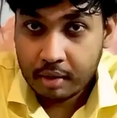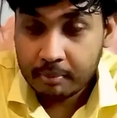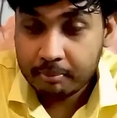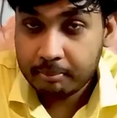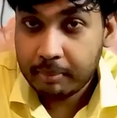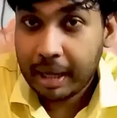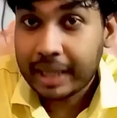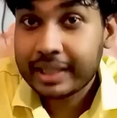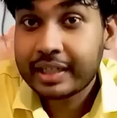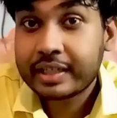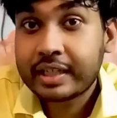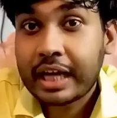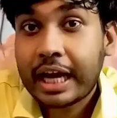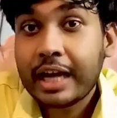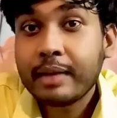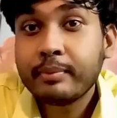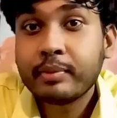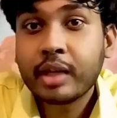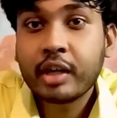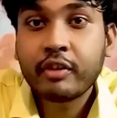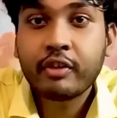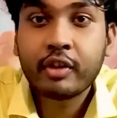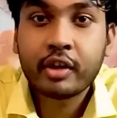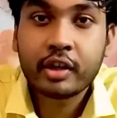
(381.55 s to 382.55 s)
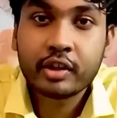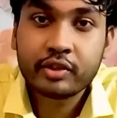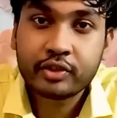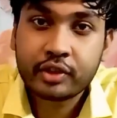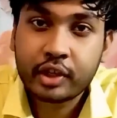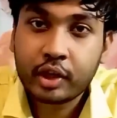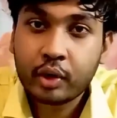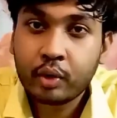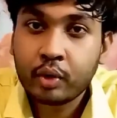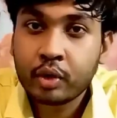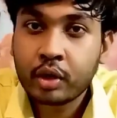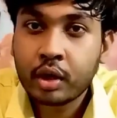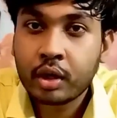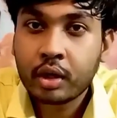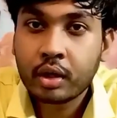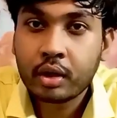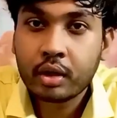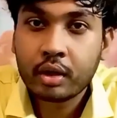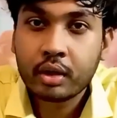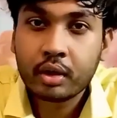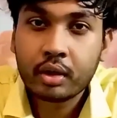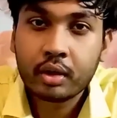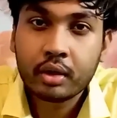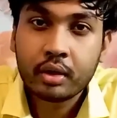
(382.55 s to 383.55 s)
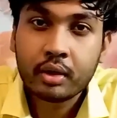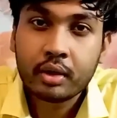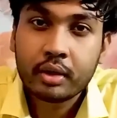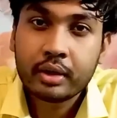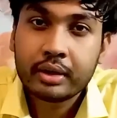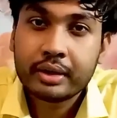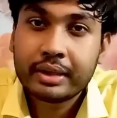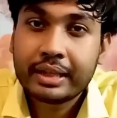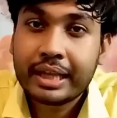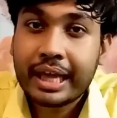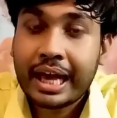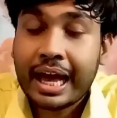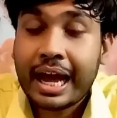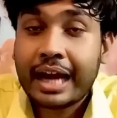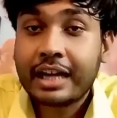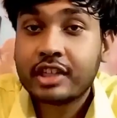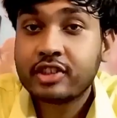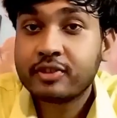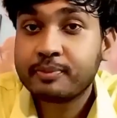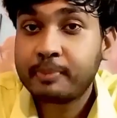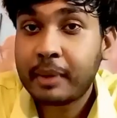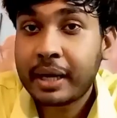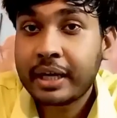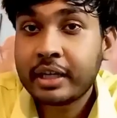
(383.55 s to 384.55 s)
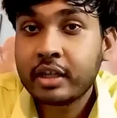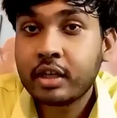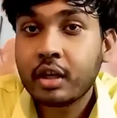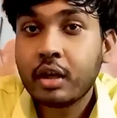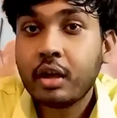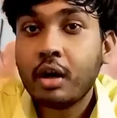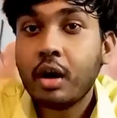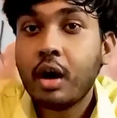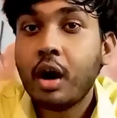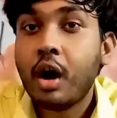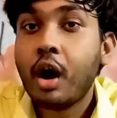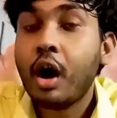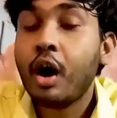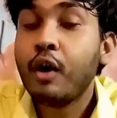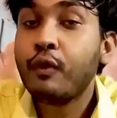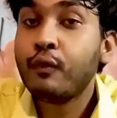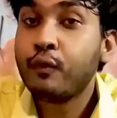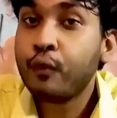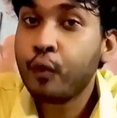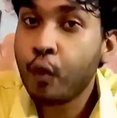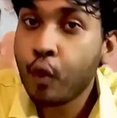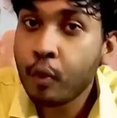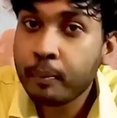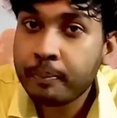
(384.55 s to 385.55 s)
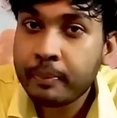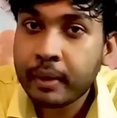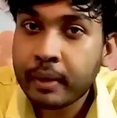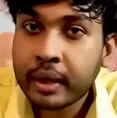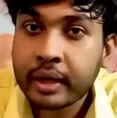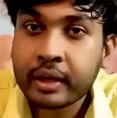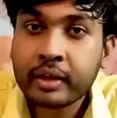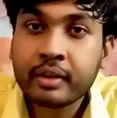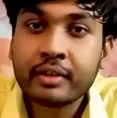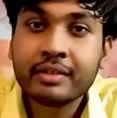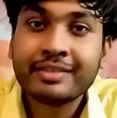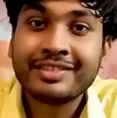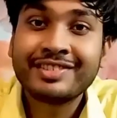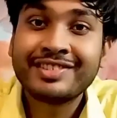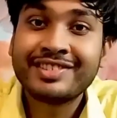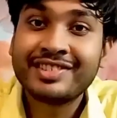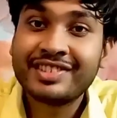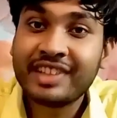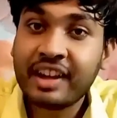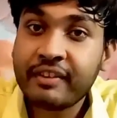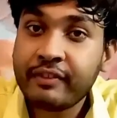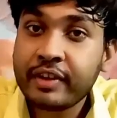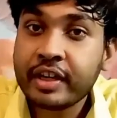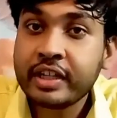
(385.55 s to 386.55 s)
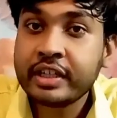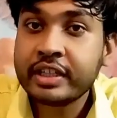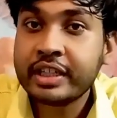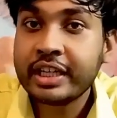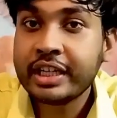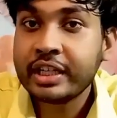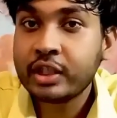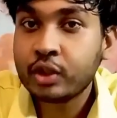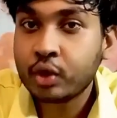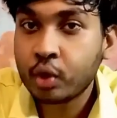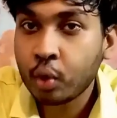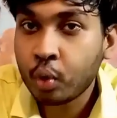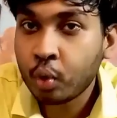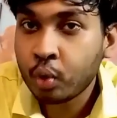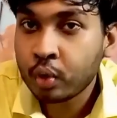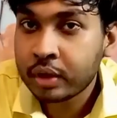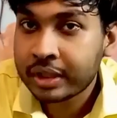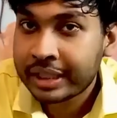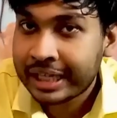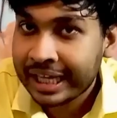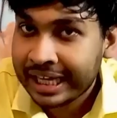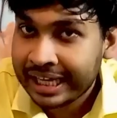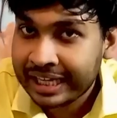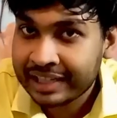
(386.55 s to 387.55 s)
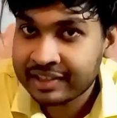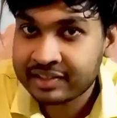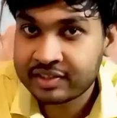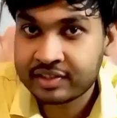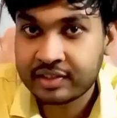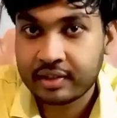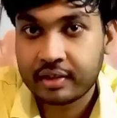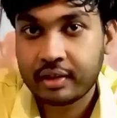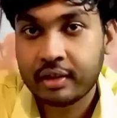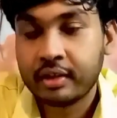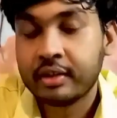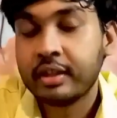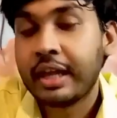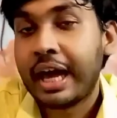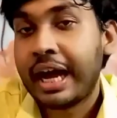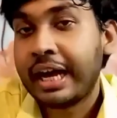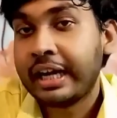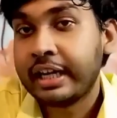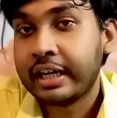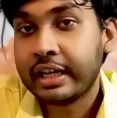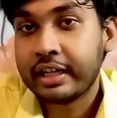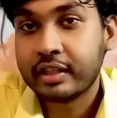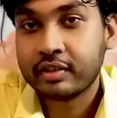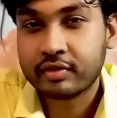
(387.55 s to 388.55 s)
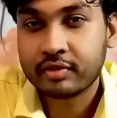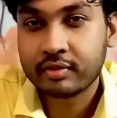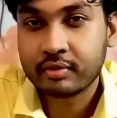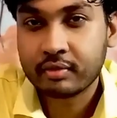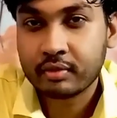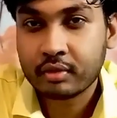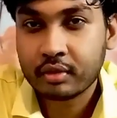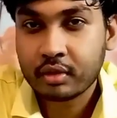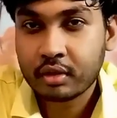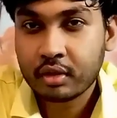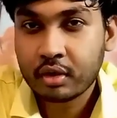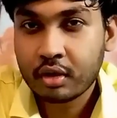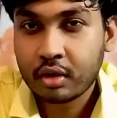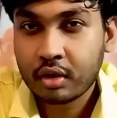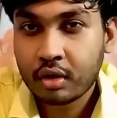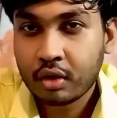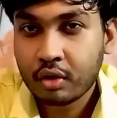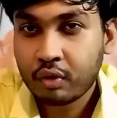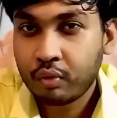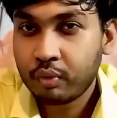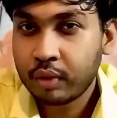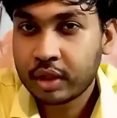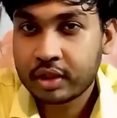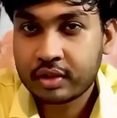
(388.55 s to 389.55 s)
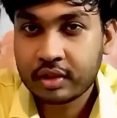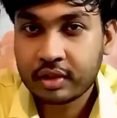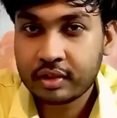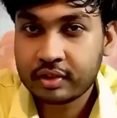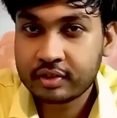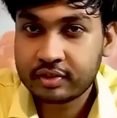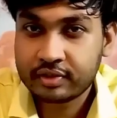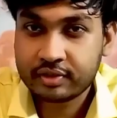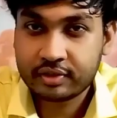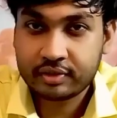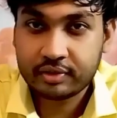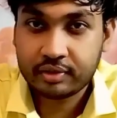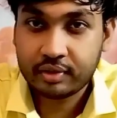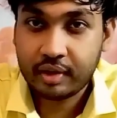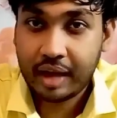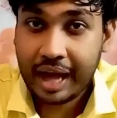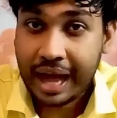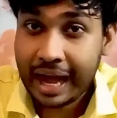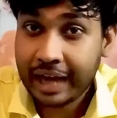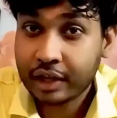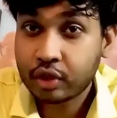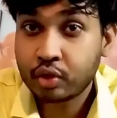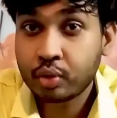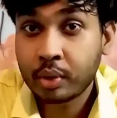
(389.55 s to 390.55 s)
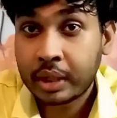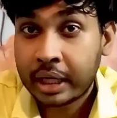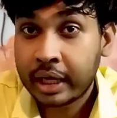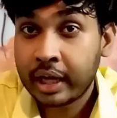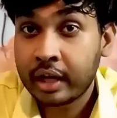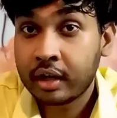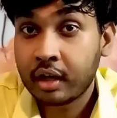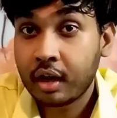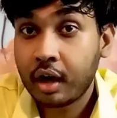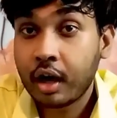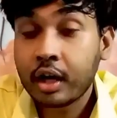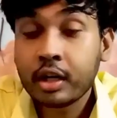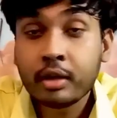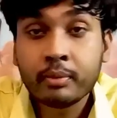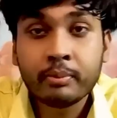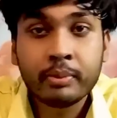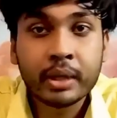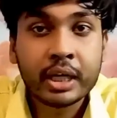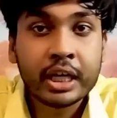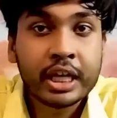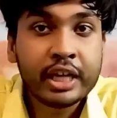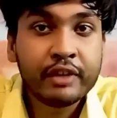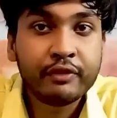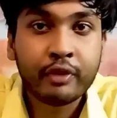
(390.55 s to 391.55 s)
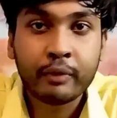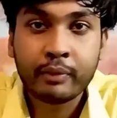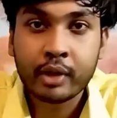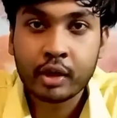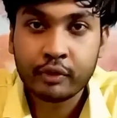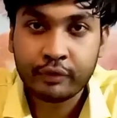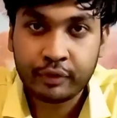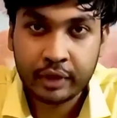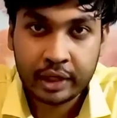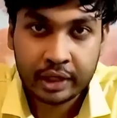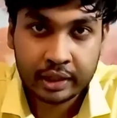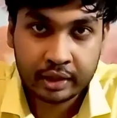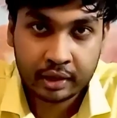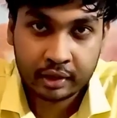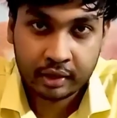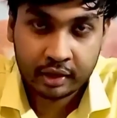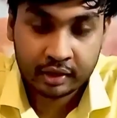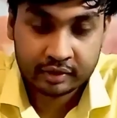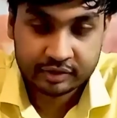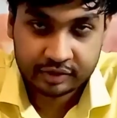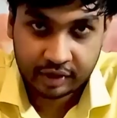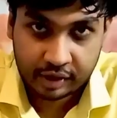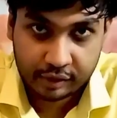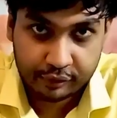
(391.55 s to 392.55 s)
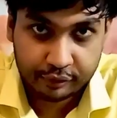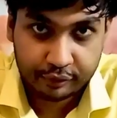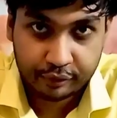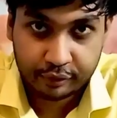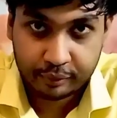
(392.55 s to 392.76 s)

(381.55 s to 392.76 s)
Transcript: By the time they were rescued, they had spent a whopping 72 days in the Andes, which is actually an unbelievable feat in itself.